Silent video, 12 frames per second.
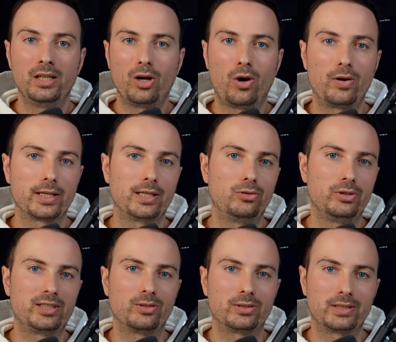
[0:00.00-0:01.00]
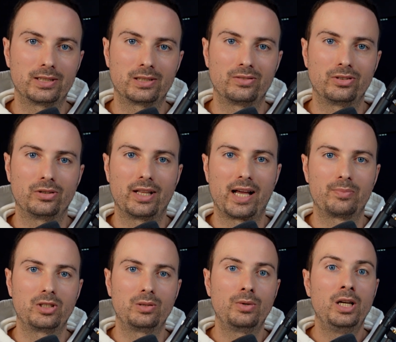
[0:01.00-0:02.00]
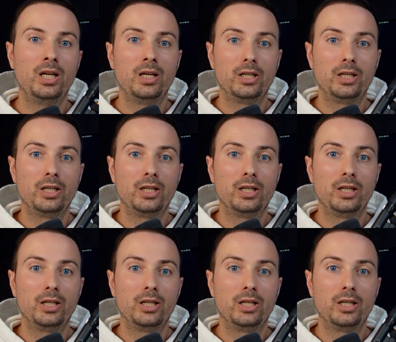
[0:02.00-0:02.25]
hogging resources of your laptop,